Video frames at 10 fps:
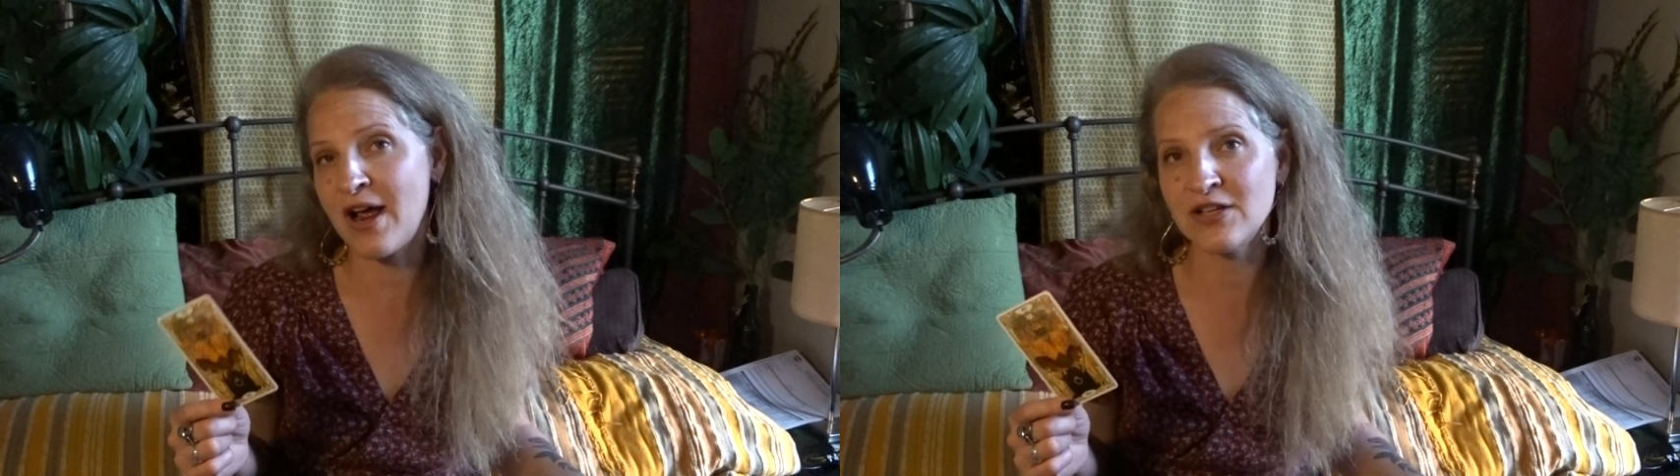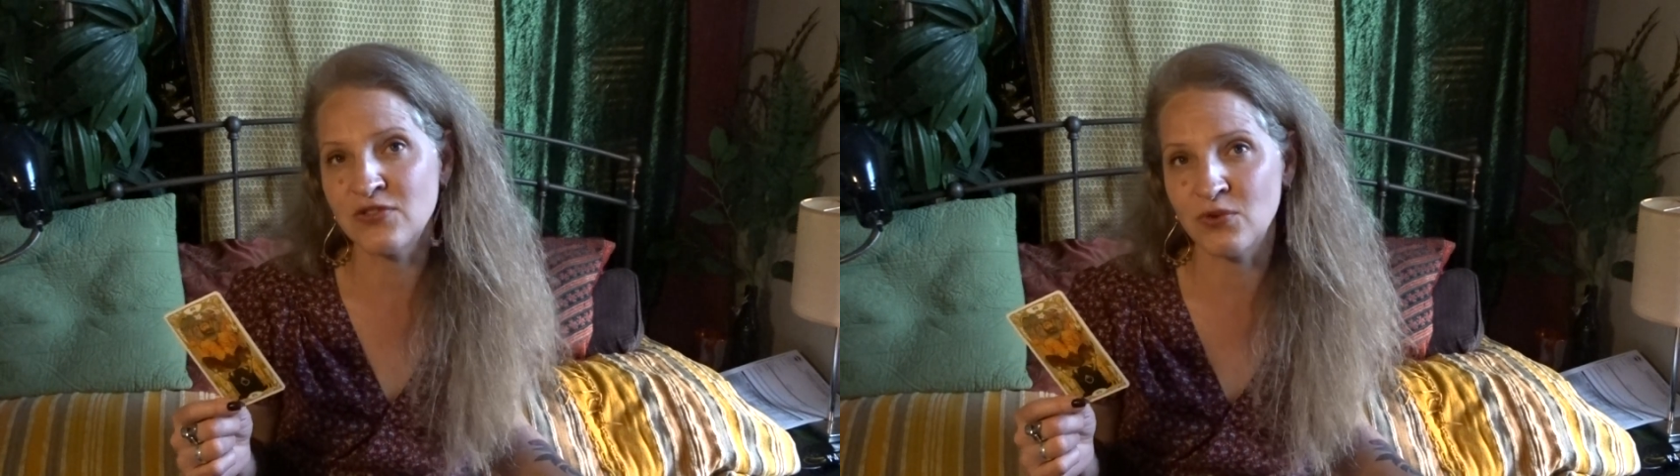
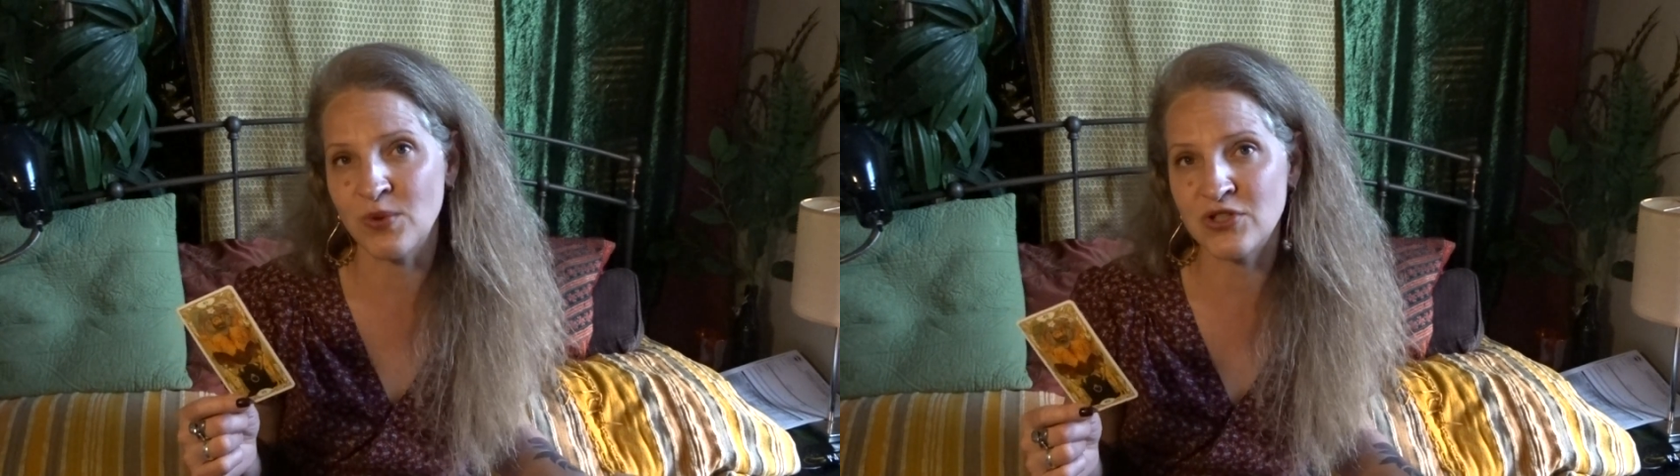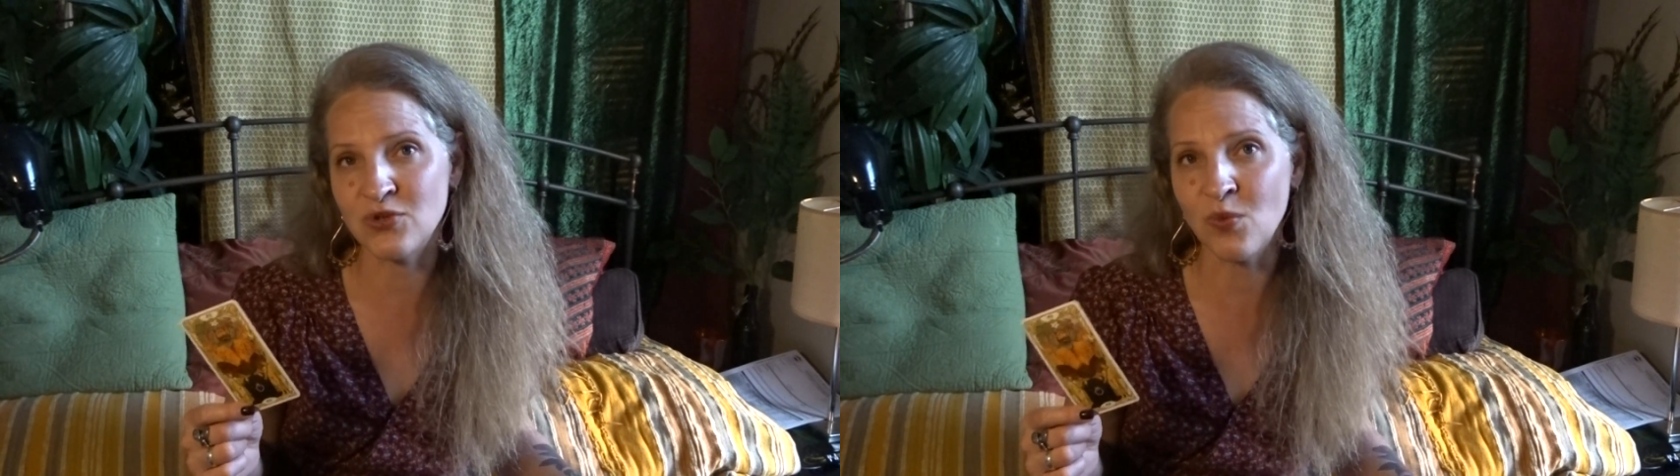ask for
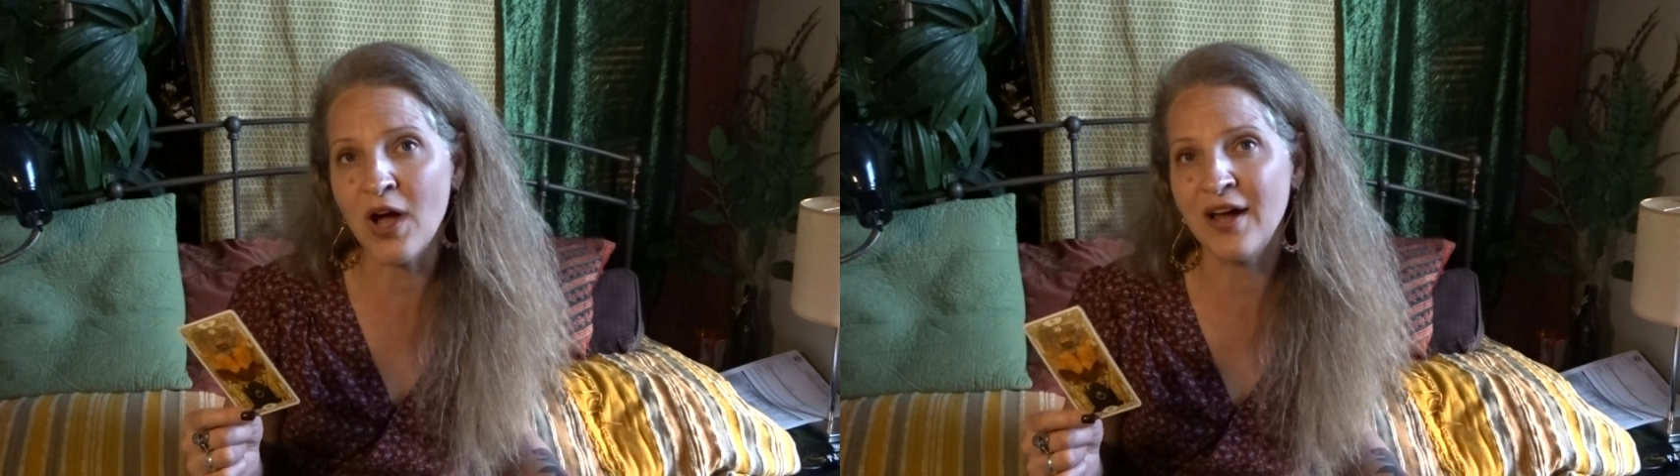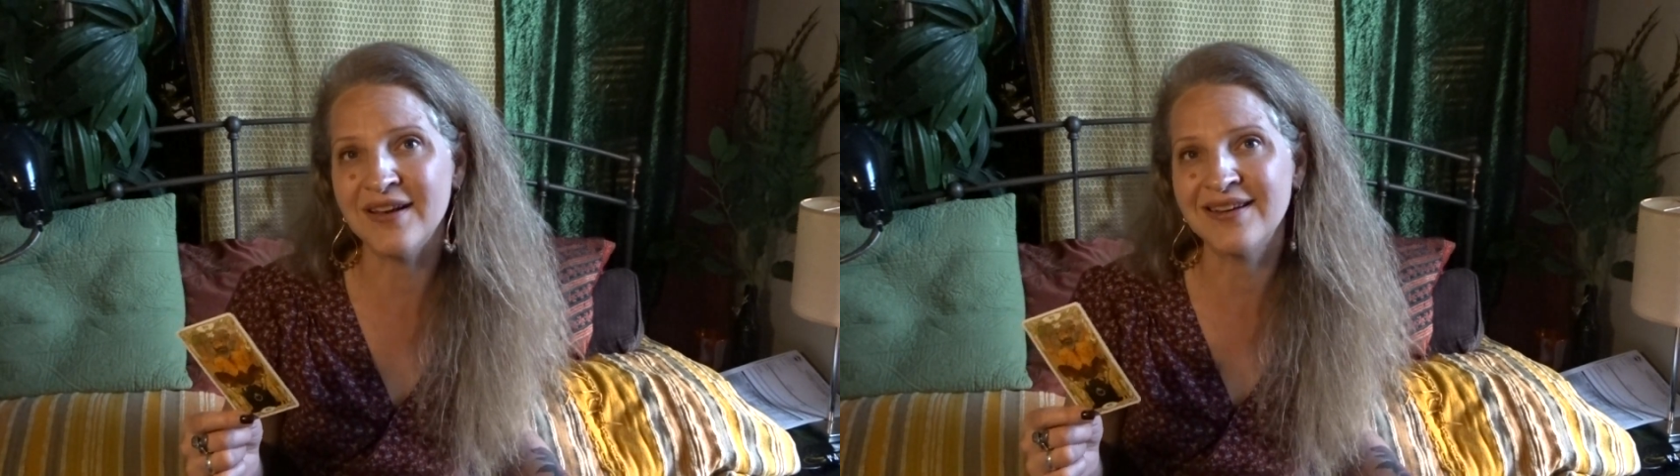what you
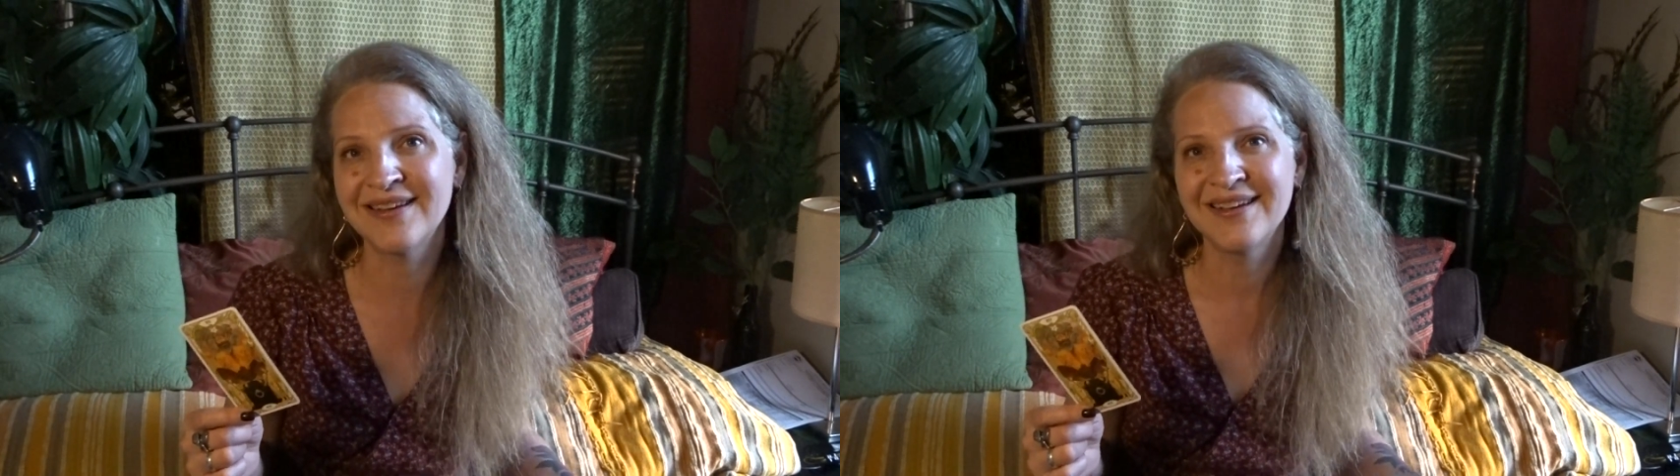want